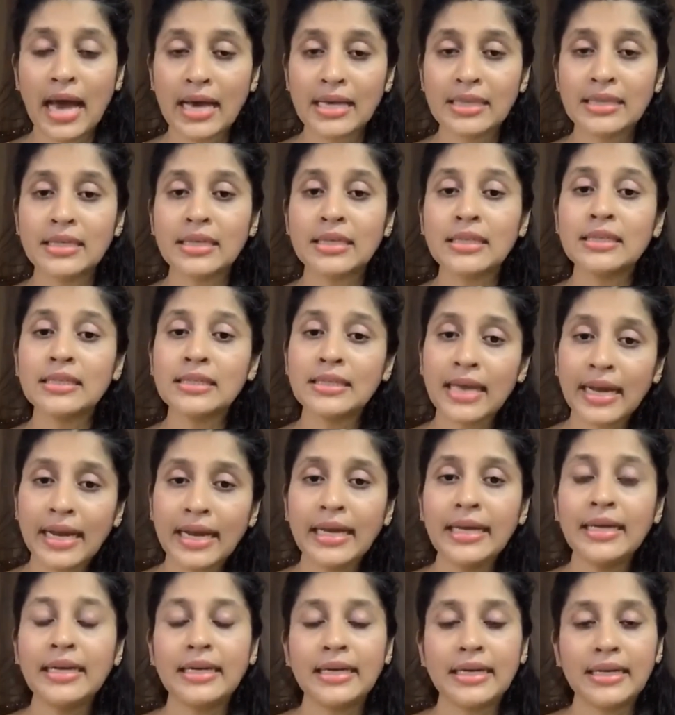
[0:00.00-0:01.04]
has a
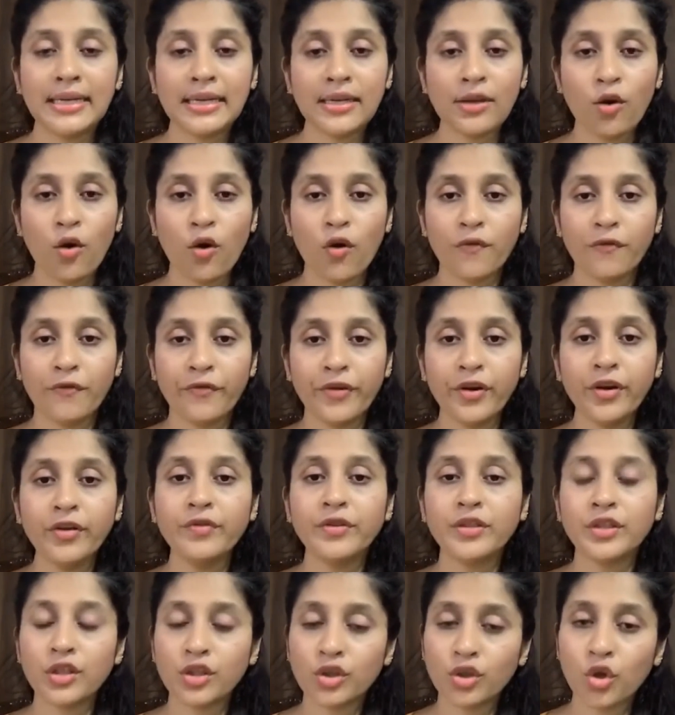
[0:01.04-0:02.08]
second degree offered
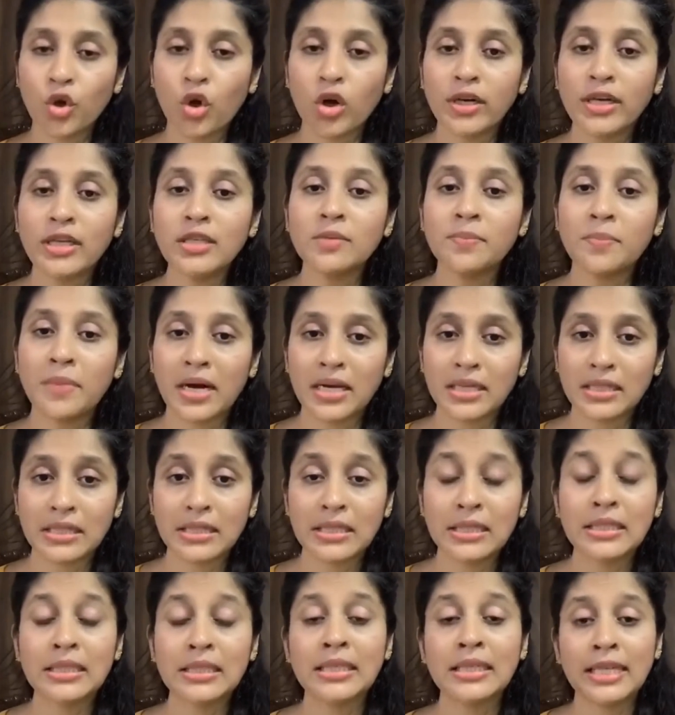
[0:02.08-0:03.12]
which is called as
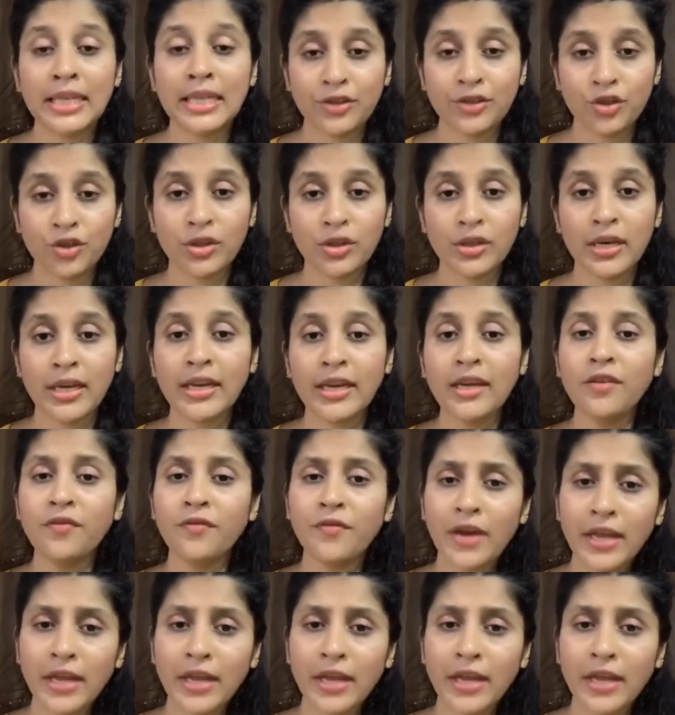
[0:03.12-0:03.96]
Masters in Engineering,